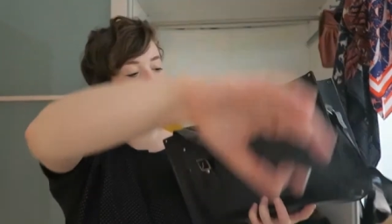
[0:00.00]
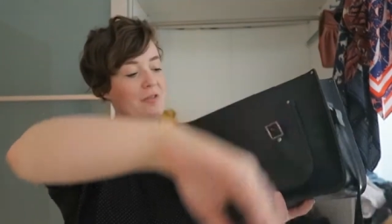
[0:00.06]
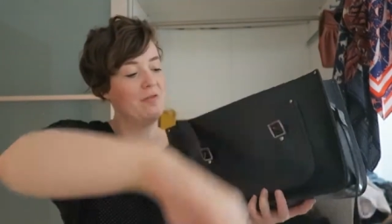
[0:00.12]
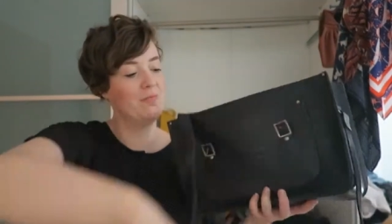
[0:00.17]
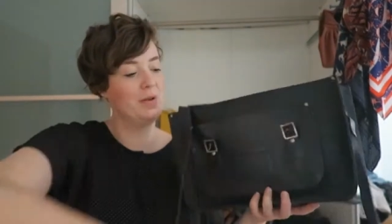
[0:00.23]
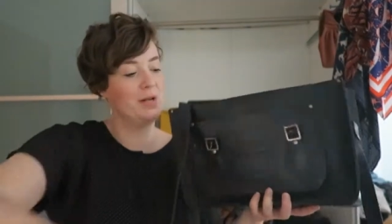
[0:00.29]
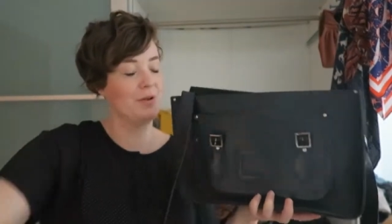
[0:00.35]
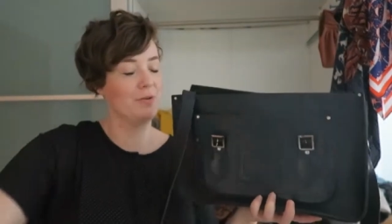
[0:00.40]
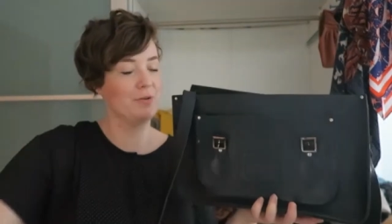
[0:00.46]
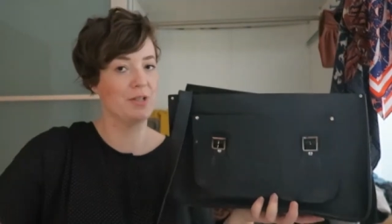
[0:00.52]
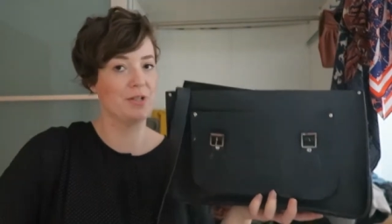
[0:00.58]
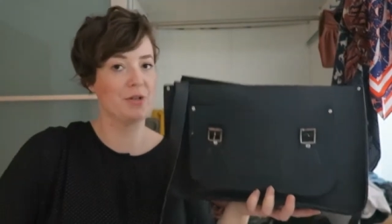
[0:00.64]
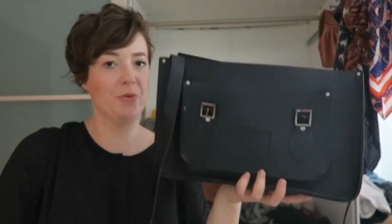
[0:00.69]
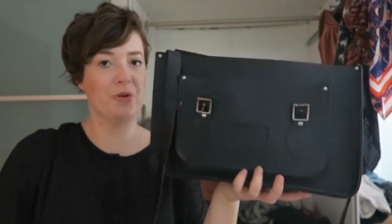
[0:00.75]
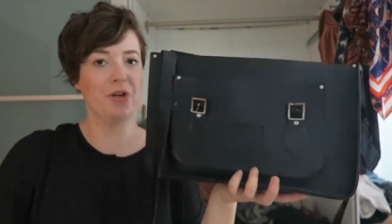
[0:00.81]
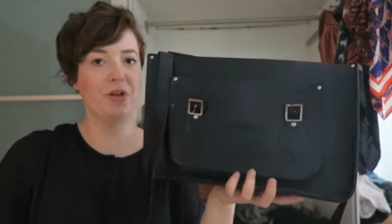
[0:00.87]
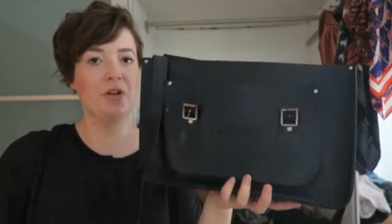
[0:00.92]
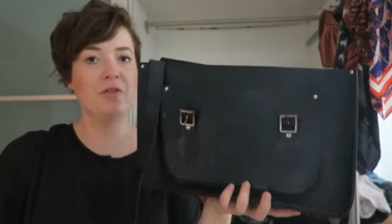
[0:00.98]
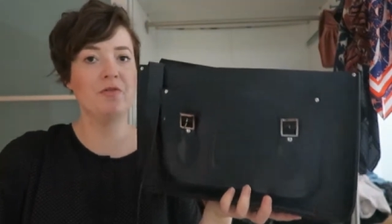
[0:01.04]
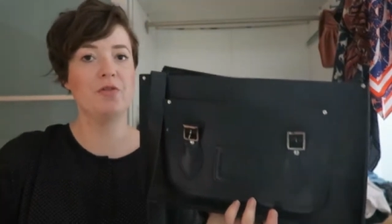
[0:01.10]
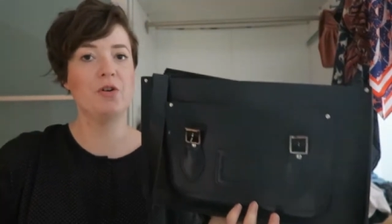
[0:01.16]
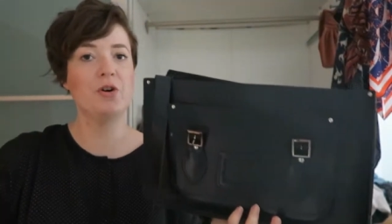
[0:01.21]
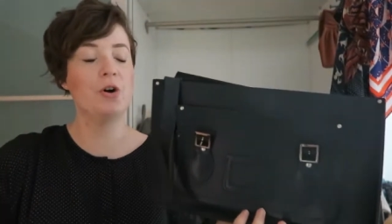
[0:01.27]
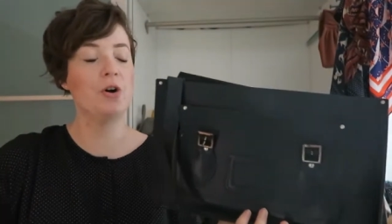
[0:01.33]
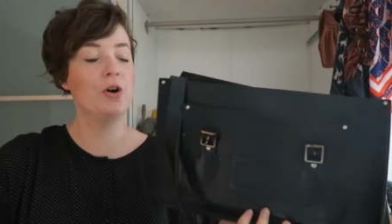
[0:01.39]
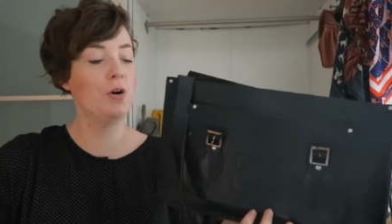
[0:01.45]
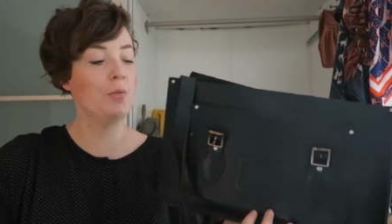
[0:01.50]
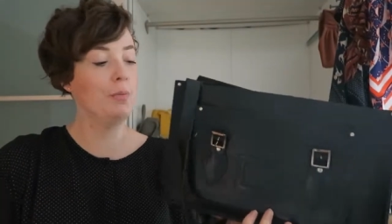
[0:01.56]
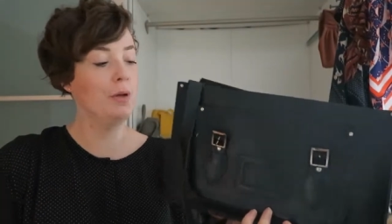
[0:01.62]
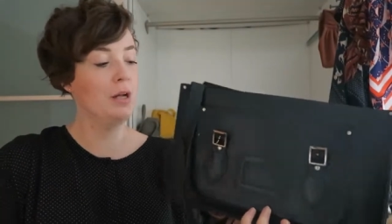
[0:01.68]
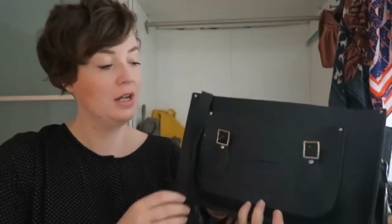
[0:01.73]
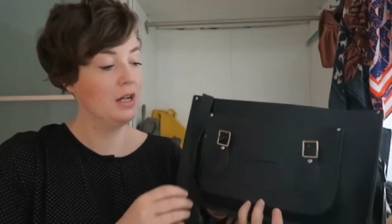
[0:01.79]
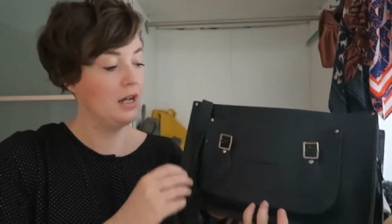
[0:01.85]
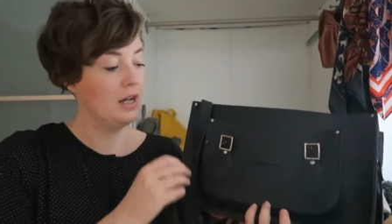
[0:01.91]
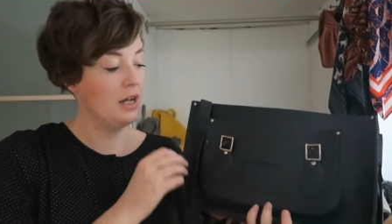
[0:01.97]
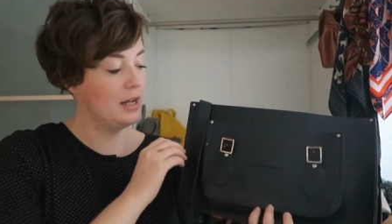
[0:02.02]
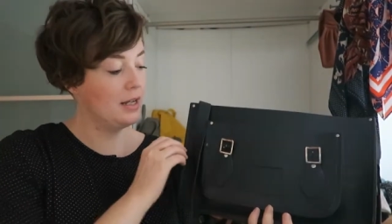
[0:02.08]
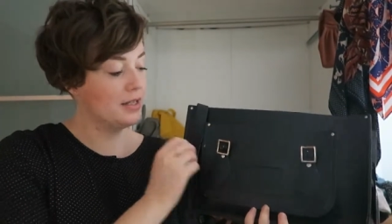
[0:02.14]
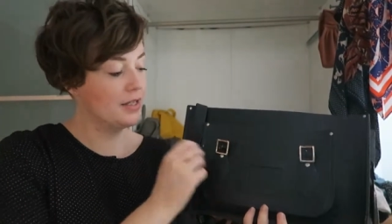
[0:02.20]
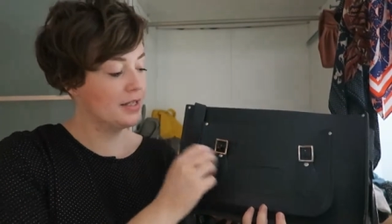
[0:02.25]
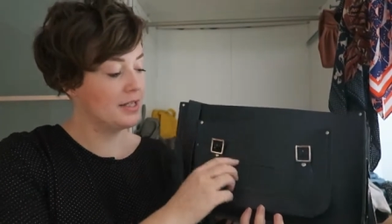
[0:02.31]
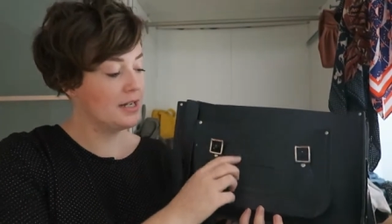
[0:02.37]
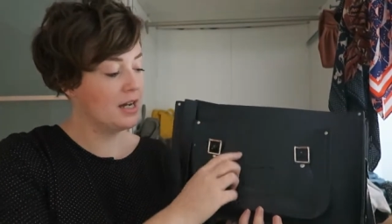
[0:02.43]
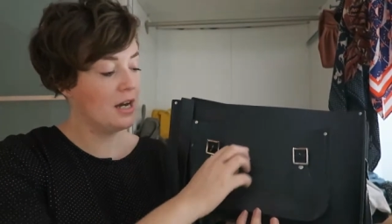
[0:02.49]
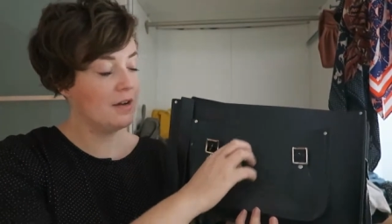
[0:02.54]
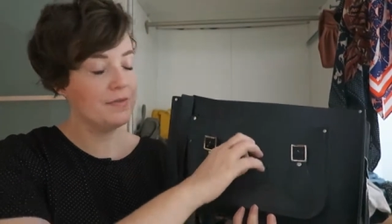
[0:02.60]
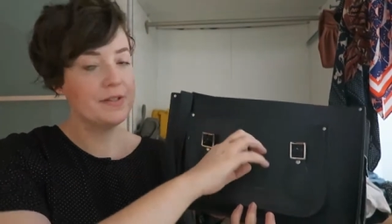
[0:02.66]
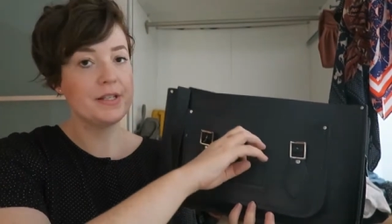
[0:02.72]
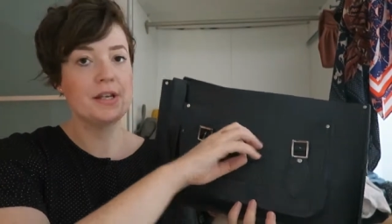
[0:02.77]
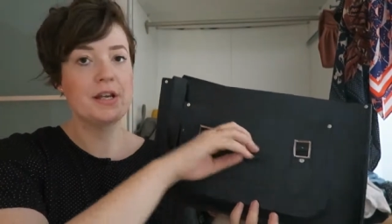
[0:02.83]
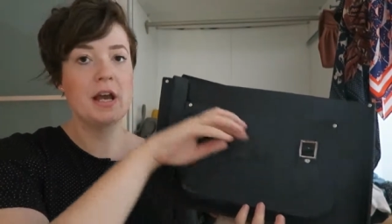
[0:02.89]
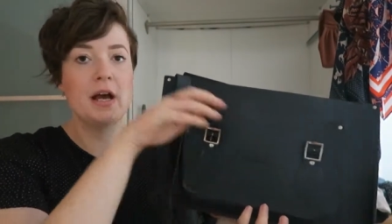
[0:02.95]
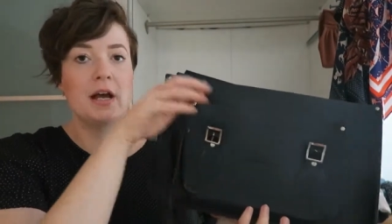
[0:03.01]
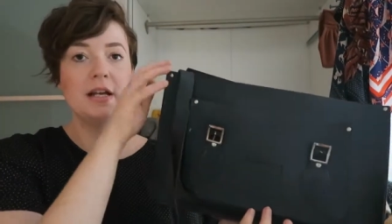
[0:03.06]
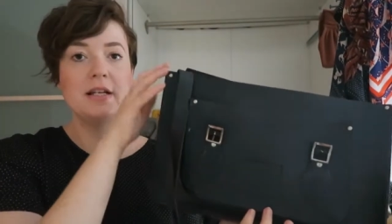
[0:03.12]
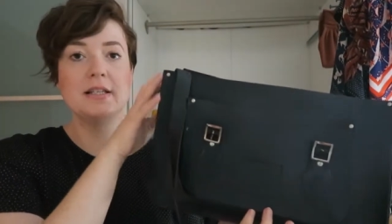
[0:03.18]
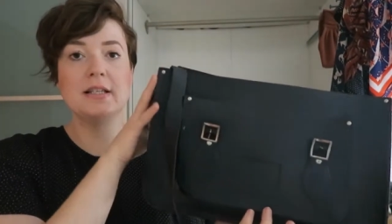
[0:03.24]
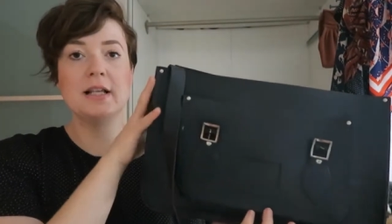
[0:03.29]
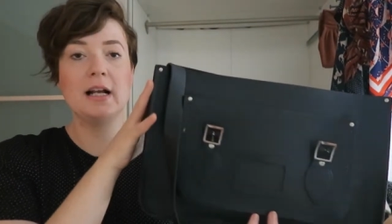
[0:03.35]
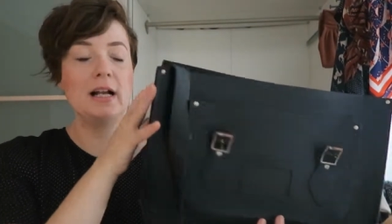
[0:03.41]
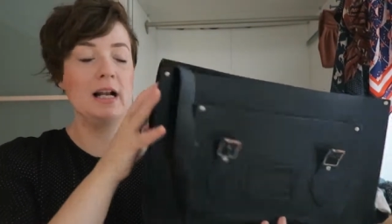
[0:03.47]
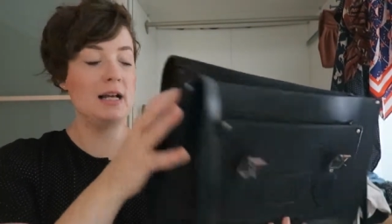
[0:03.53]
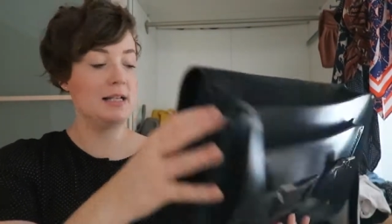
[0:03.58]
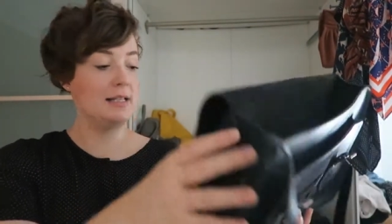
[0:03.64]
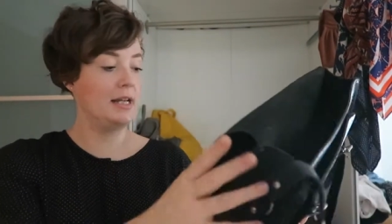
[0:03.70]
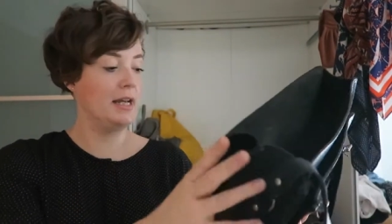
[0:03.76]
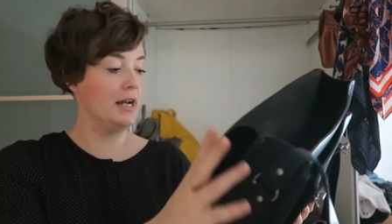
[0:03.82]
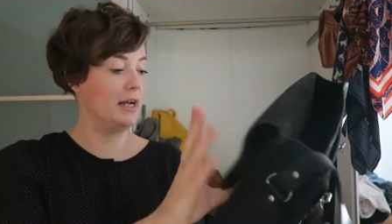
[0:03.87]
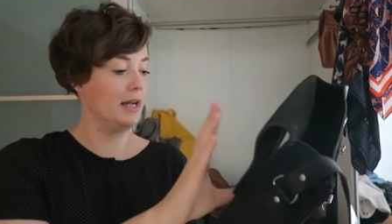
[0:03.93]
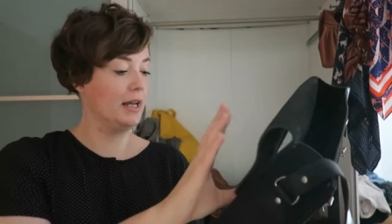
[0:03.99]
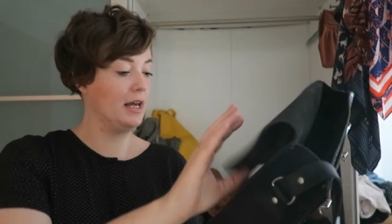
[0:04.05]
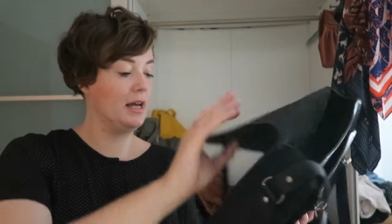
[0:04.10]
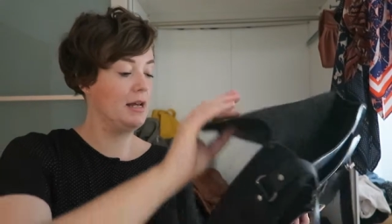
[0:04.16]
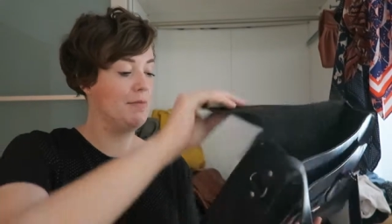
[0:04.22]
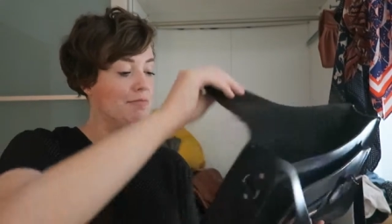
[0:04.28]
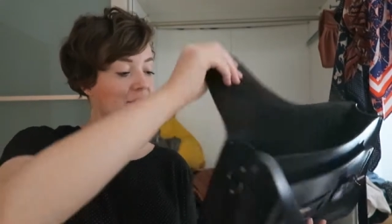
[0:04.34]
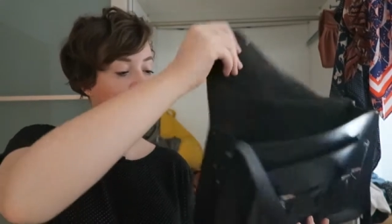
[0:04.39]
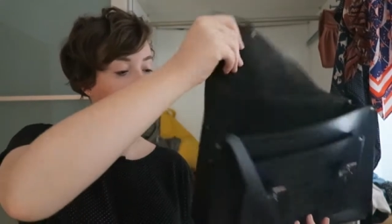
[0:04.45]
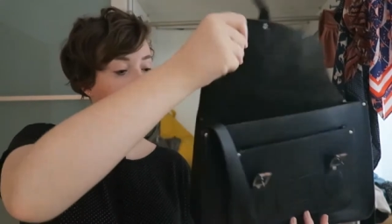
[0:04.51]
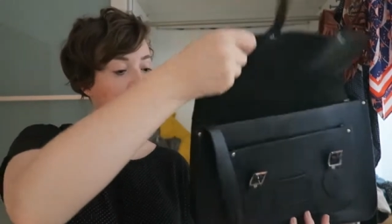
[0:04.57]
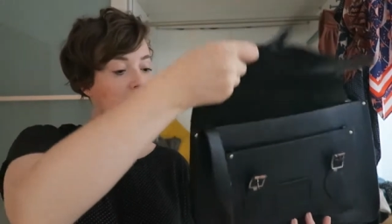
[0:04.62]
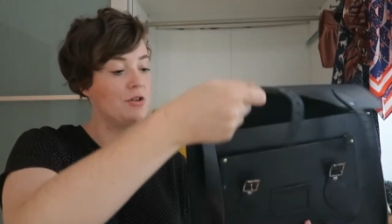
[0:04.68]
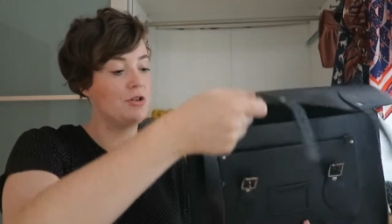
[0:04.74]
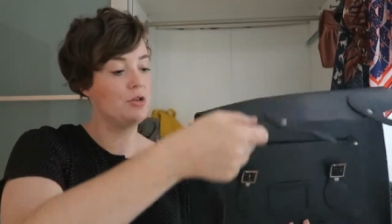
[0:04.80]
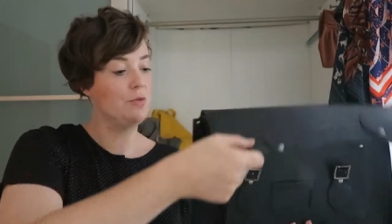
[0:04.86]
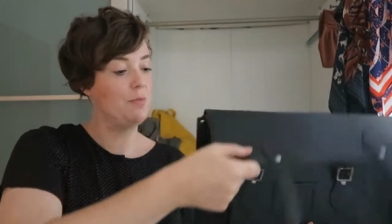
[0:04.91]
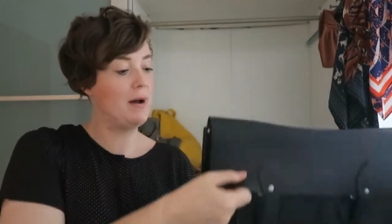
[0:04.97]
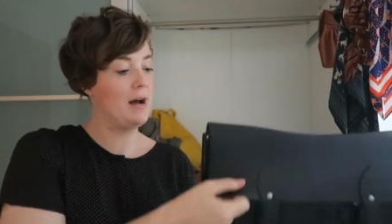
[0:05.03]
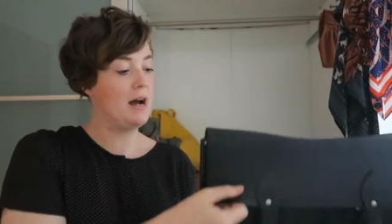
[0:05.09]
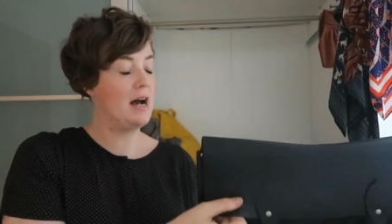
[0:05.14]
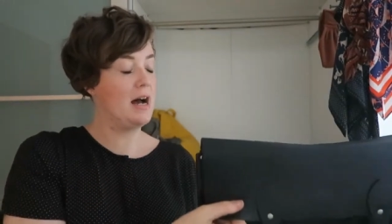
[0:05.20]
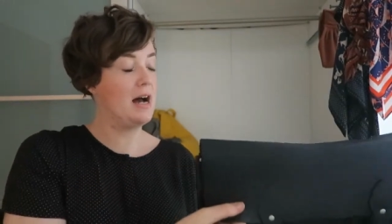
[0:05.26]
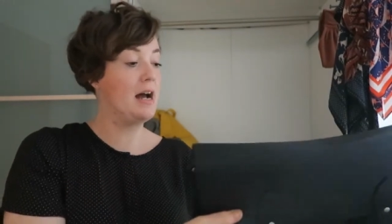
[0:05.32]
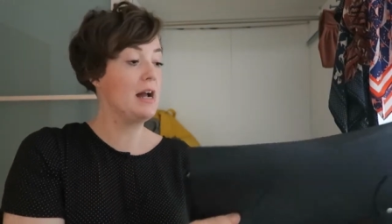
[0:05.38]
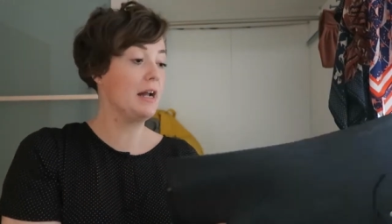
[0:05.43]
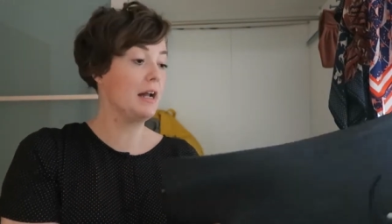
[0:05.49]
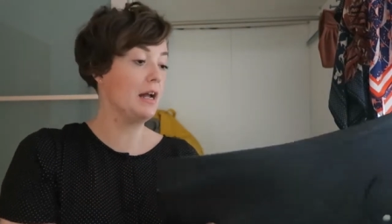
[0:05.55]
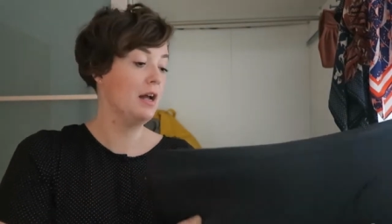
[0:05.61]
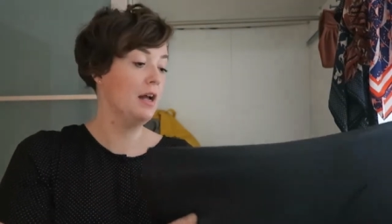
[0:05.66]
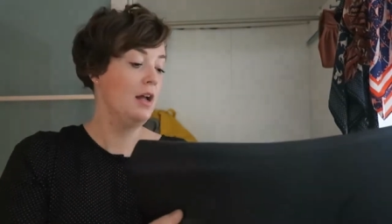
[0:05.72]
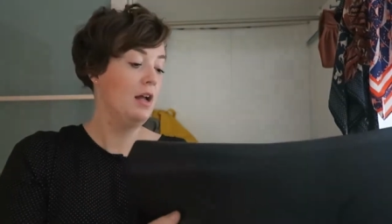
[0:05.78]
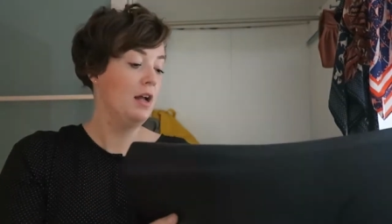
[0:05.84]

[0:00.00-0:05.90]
me of my old school uniform and stuff. So yeah, it's the classic Cambridge satchel bag.